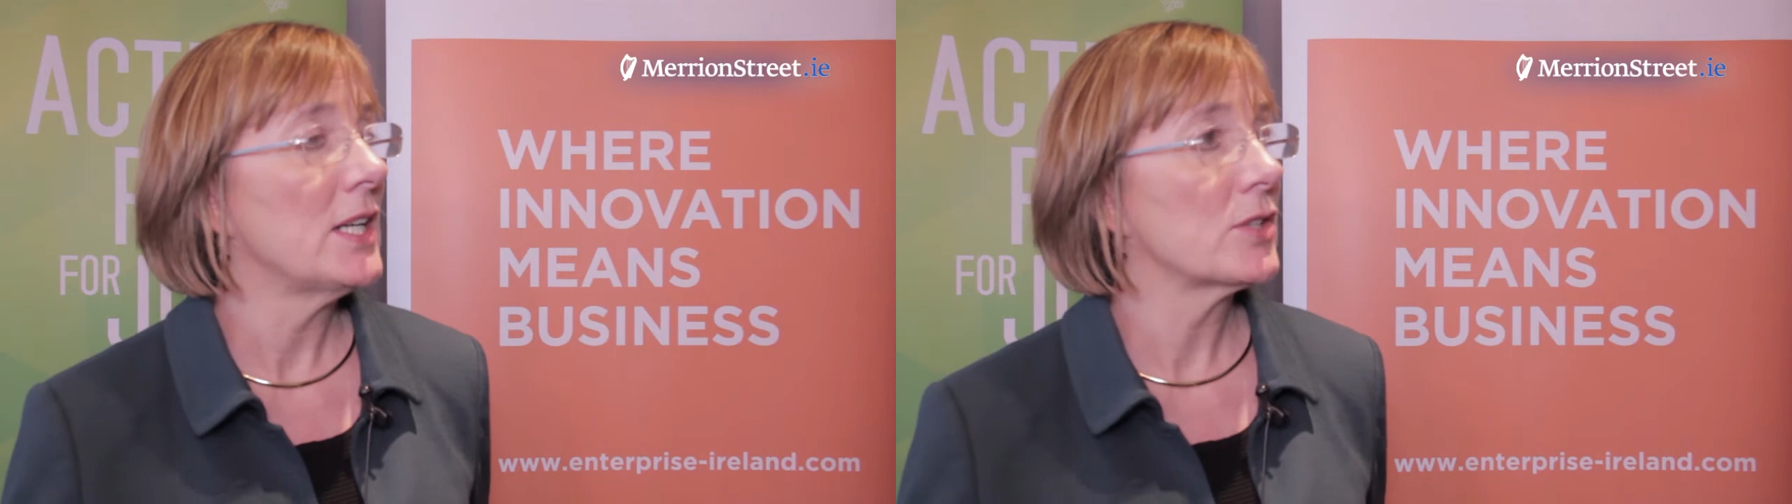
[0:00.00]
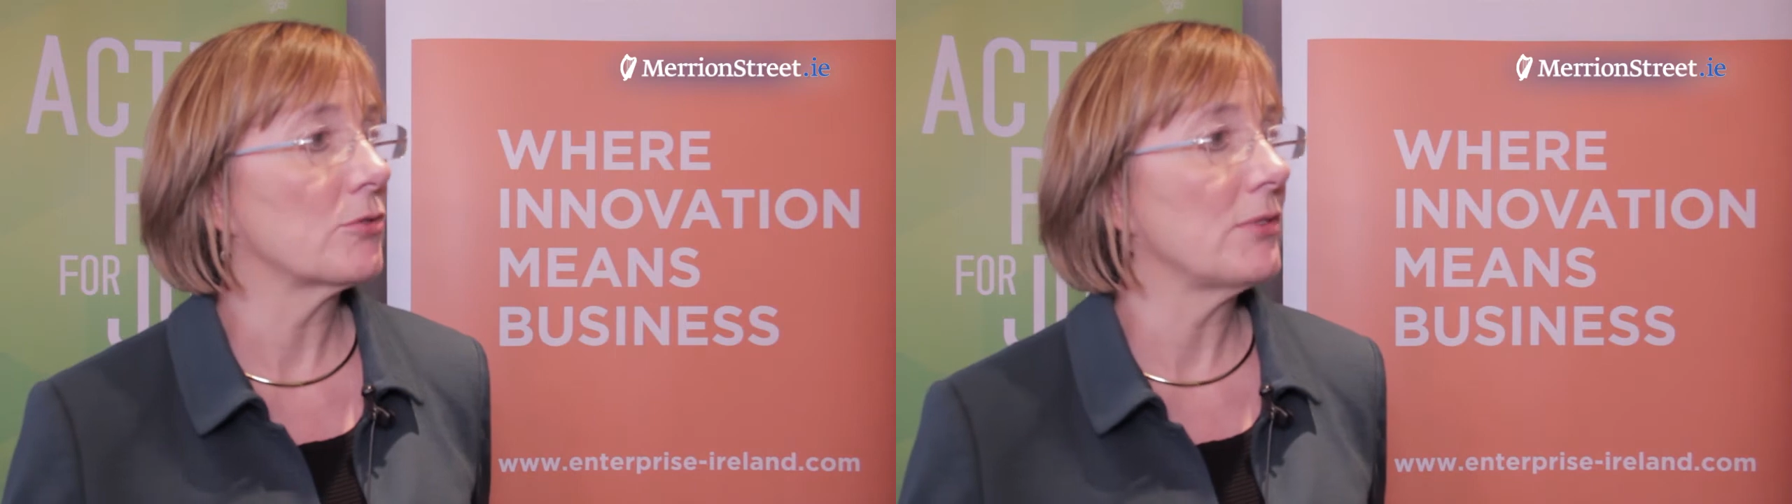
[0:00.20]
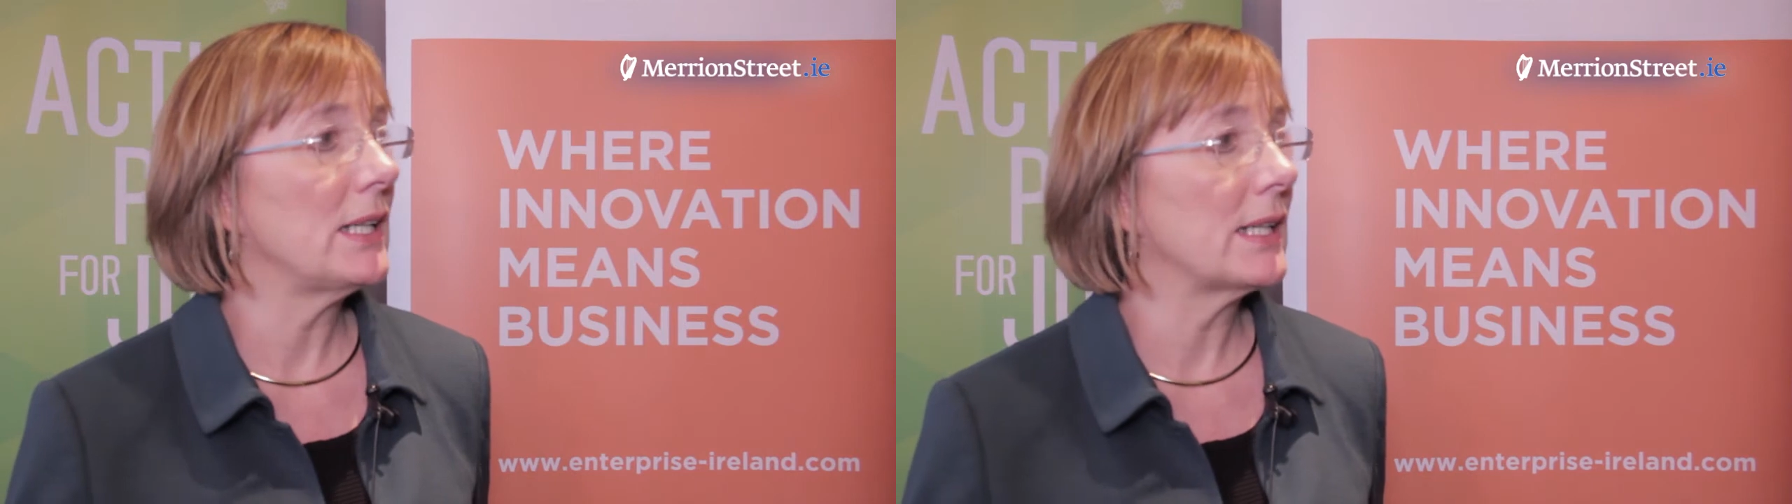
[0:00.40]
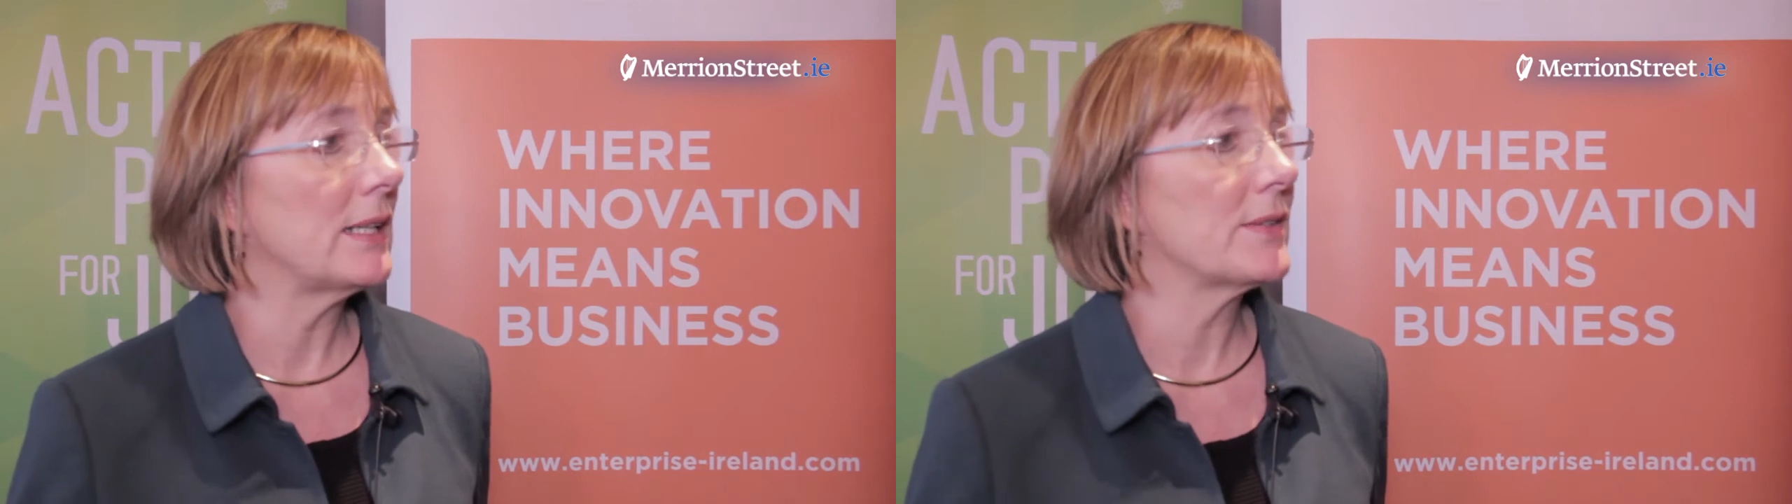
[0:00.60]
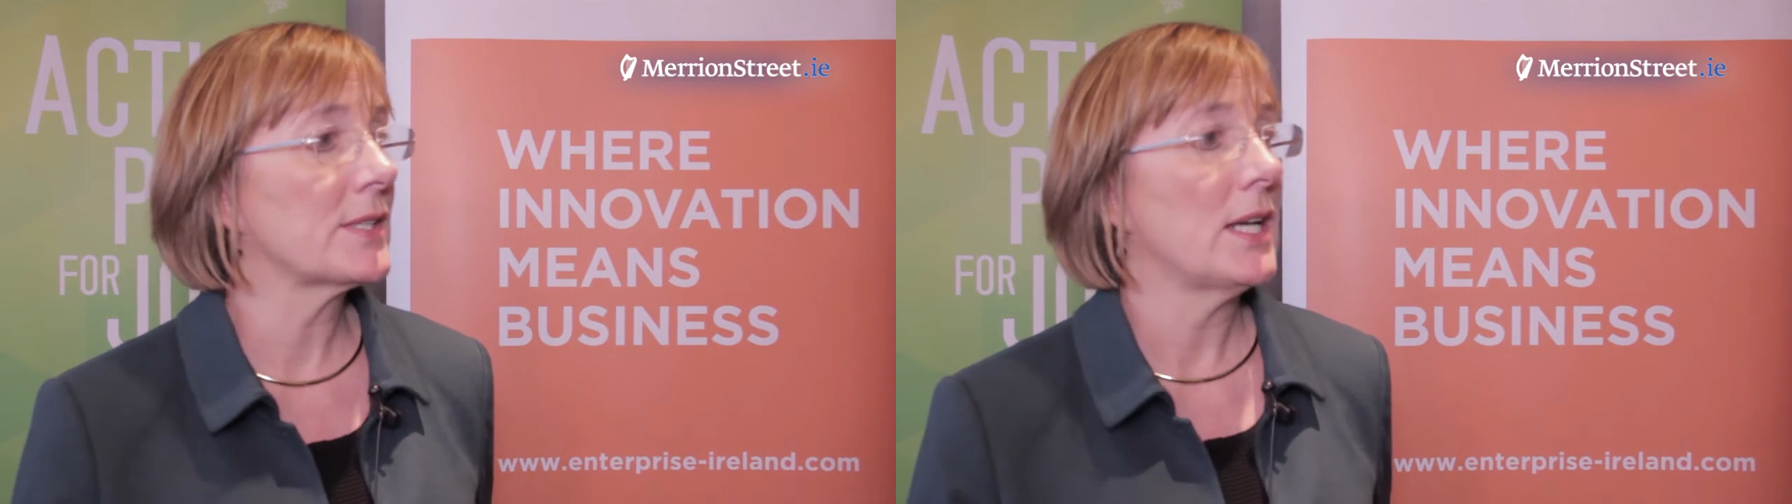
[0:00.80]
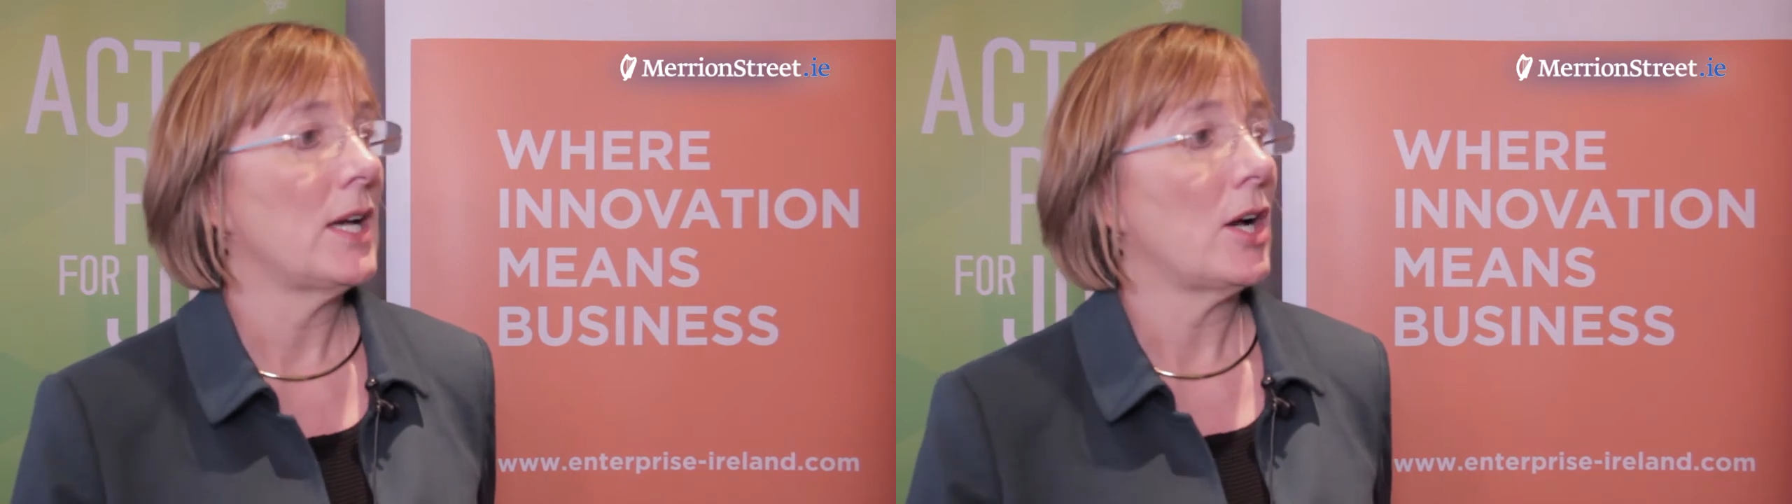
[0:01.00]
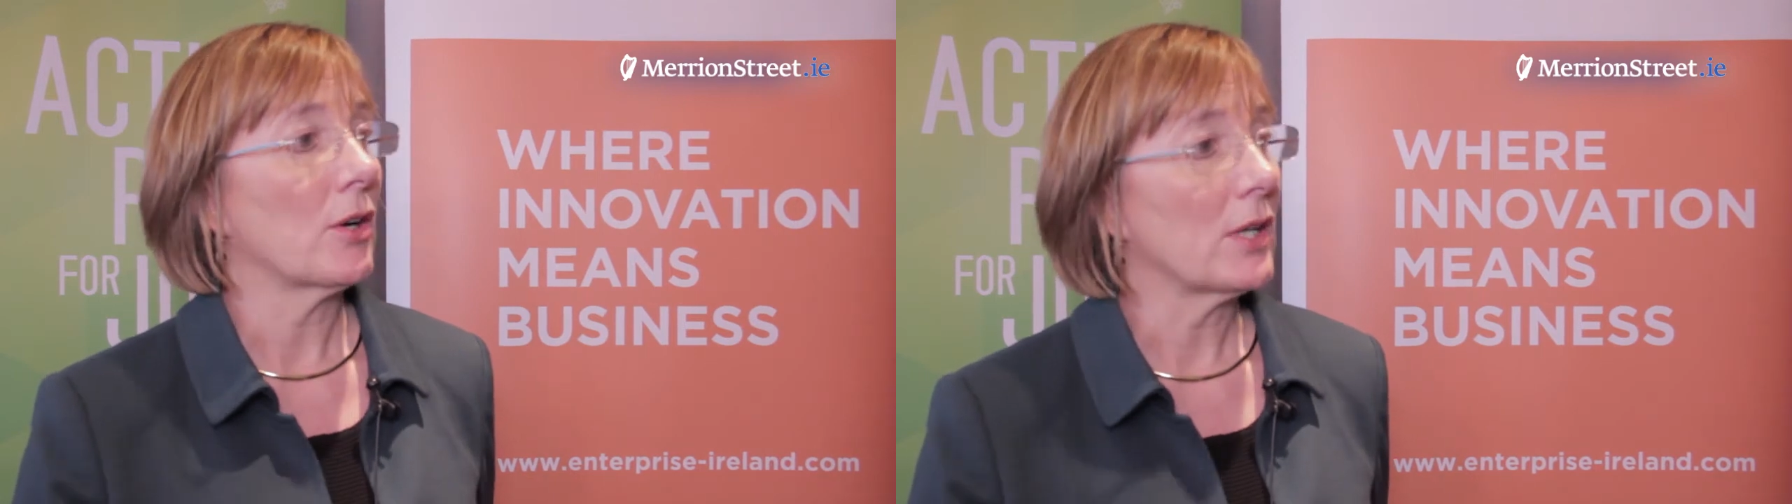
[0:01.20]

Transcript: So it really gives, our